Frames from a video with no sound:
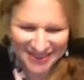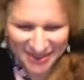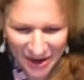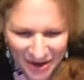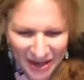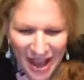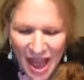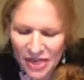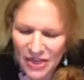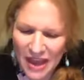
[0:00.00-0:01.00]
sorry,
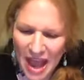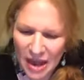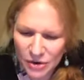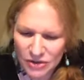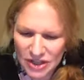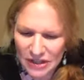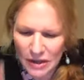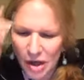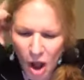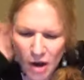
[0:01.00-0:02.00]
the energy,
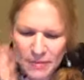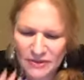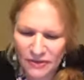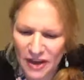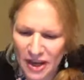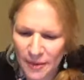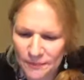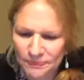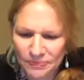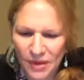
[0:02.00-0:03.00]
the carbon fee.
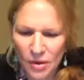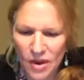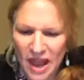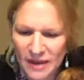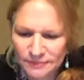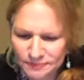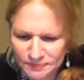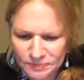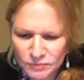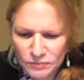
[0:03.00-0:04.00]
Okay,
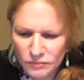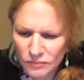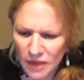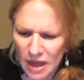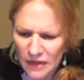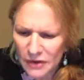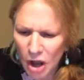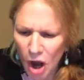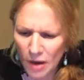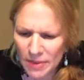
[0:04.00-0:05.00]
the
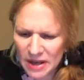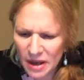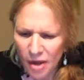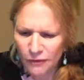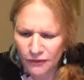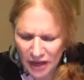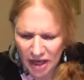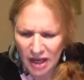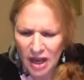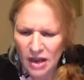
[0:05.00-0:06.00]
carbon
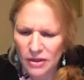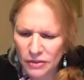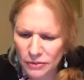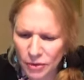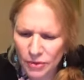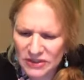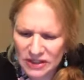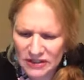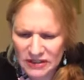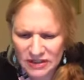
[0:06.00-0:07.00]
fee through
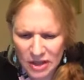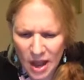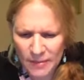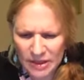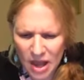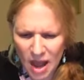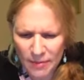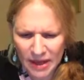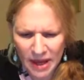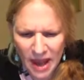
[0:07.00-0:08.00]
Citizens Climate
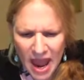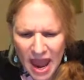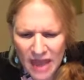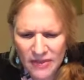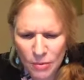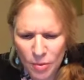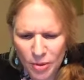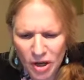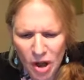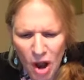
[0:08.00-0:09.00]
Lobby, and they will
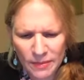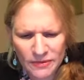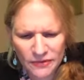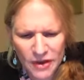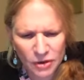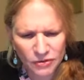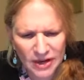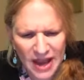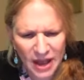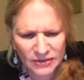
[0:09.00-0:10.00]
put a carbon fee on
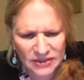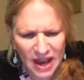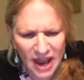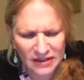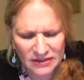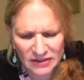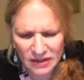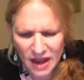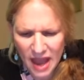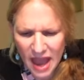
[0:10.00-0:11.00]
greenhouse gas,
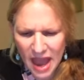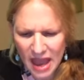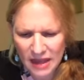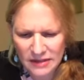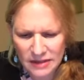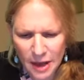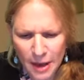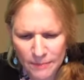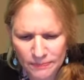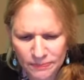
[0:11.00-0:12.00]
and
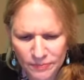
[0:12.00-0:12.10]
um,